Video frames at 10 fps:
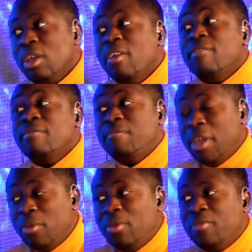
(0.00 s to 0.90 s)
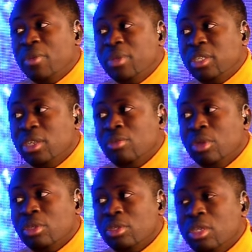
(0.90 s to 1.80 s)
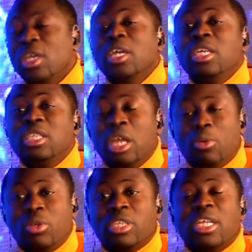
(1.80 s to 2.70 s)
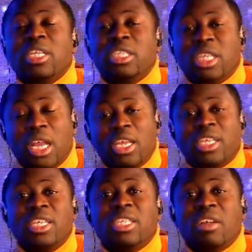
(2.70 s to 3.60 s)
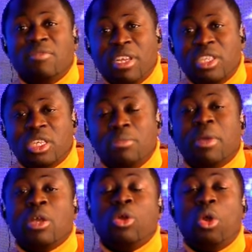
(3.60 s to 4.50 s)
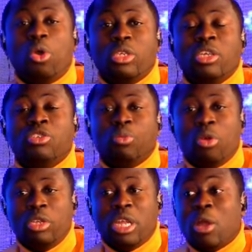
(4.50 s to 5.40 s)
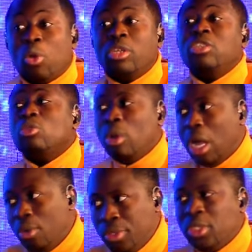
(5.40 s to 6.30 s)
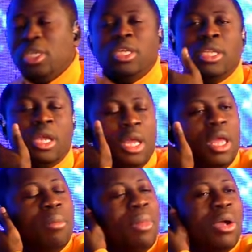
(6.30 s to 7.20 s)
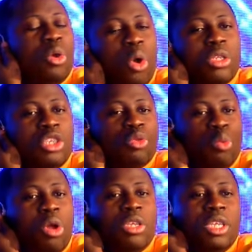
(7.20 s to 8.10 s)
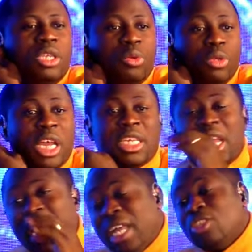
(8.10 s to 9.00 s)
Very, very serious. There was an angelic intervention, but God is warning, according to how I was seeing, but God is warning you that as